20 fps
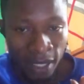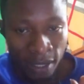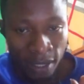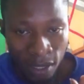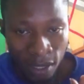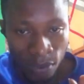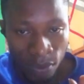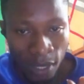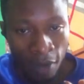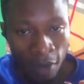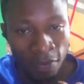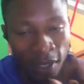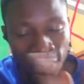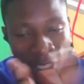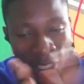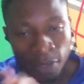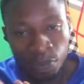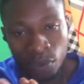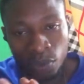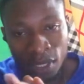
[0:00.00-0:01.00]
we have the
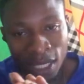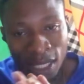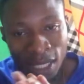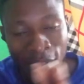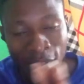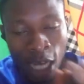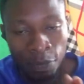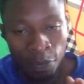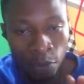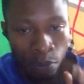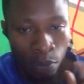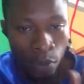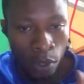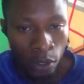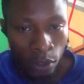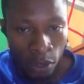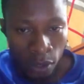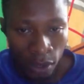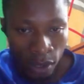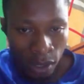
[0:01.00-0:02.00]
input and output
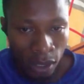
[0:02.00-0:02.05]
bundles,